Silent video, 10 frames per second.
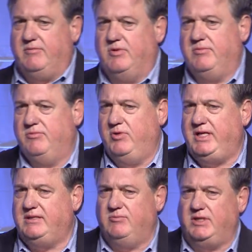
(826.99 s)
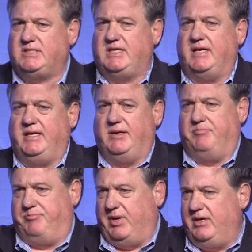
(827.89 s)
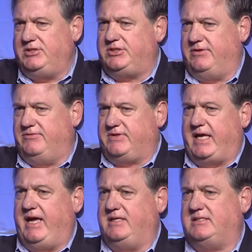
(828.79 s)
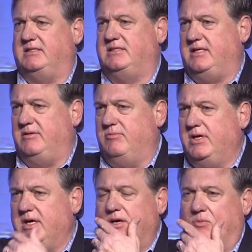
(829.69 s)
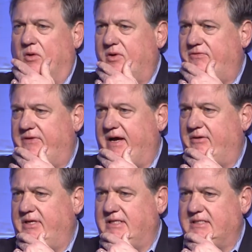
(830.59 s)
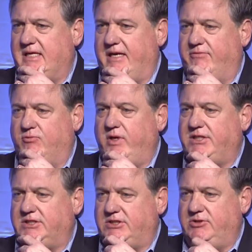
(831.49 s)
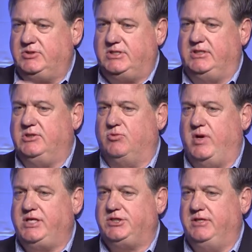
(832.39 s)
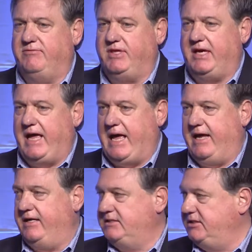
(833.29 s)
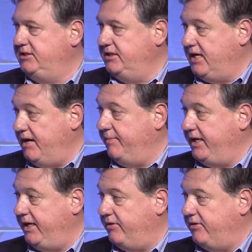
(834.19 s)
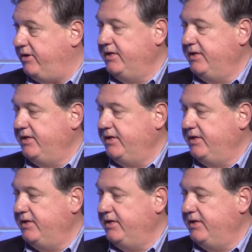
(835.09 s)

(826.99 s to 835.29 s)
Well, we studied a bunch of cases, and what we found is that if we just use the duration of the ad as a denominator,